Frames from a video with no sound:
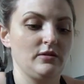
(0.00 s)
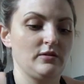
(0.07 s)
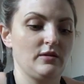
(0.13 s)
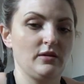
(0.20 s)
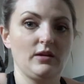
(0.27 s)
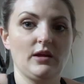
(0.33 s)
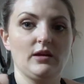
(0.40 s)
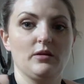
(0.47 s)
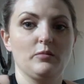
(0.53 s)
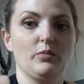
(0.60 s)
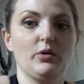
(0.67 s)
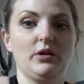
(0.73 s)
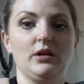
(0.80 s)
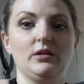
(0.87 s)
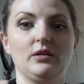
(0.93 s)
to like
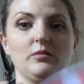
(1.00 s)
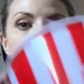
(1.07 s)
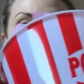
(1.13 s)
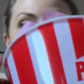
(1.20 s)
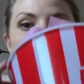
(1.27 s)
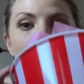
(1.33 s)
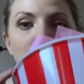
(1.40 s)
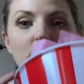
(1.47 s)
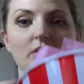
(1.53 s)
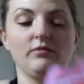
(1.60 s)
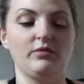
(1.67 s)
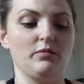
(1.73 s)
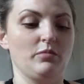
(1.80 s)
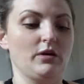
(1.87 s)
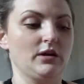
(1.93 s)
put in the bottom of
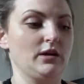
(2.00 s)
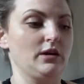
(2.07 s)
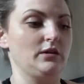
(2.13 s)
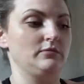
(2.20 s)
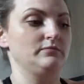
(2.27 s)
the bucket.